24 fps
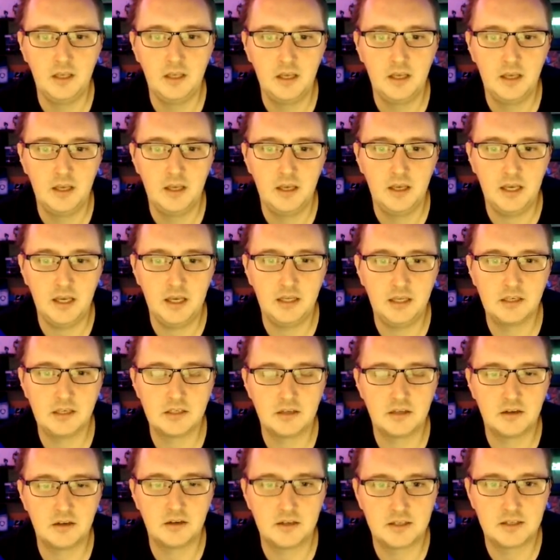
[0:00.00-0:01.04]
And as
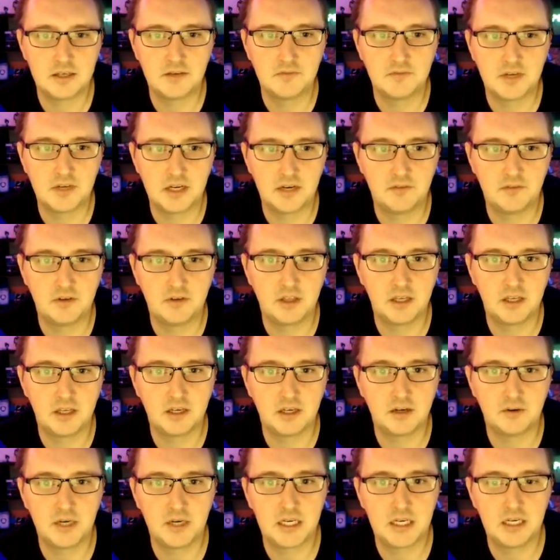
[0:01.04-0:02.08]
long as I've done everything
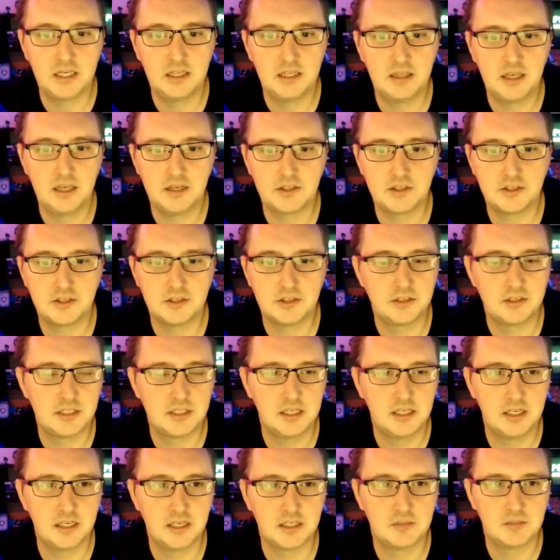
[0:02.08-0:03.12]
correctly, that should
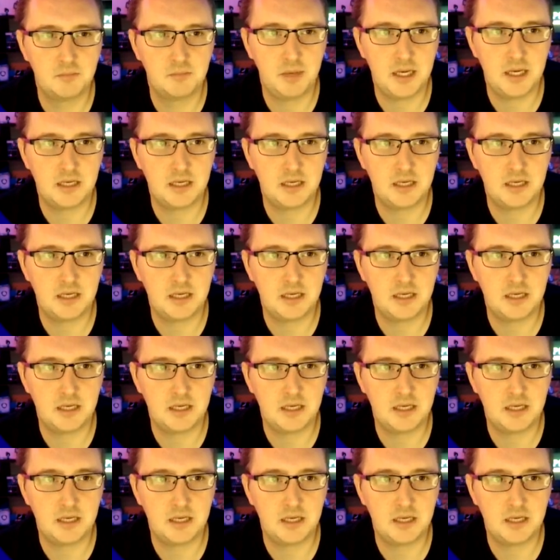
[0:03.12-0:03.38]
send us back to